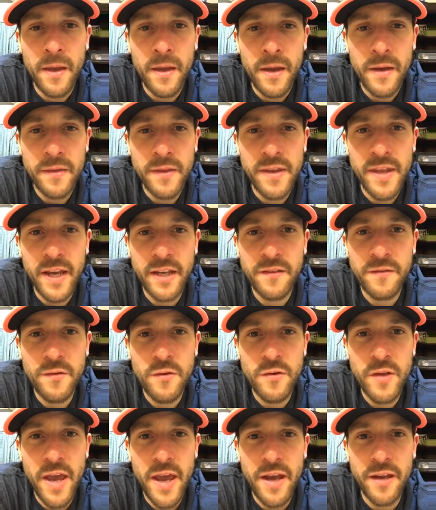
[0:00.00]
in the next few
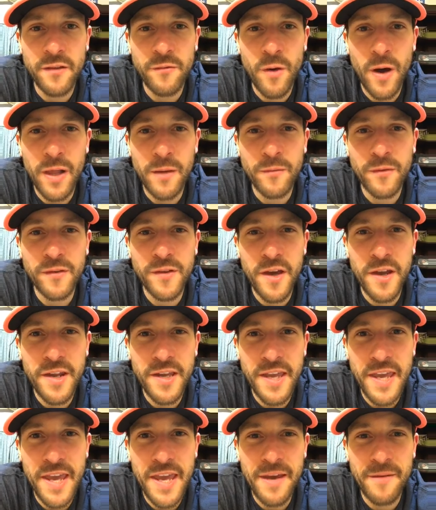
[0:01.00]
days while I'm
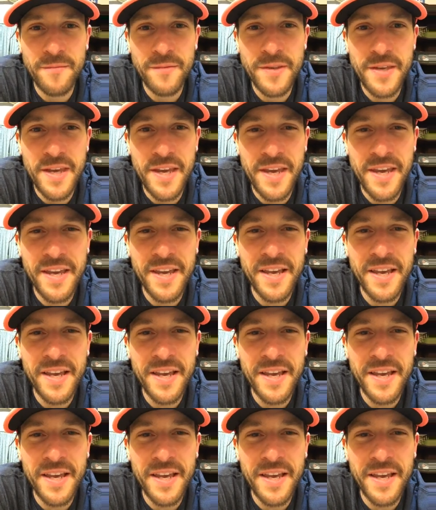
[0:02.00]
studying EMT.